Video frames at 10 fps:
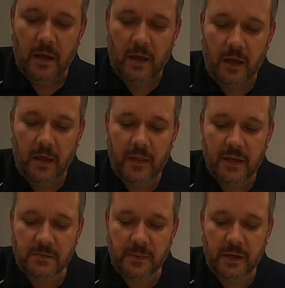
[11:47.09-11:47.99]

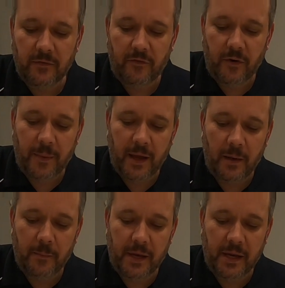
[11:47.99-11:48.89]
That's been in for
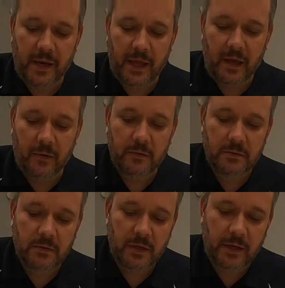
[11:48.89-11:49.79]
about a minute now,
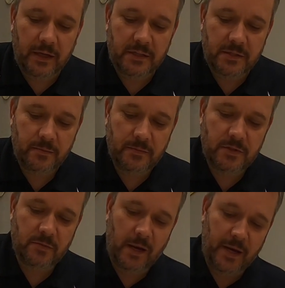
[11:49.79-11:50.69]
and it's
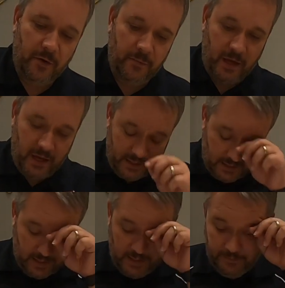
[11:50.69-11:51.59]
swelling up
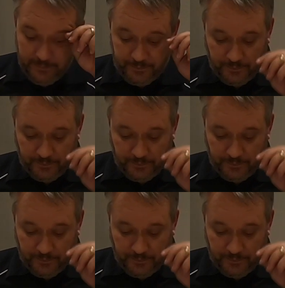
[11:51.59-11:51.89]
nicely.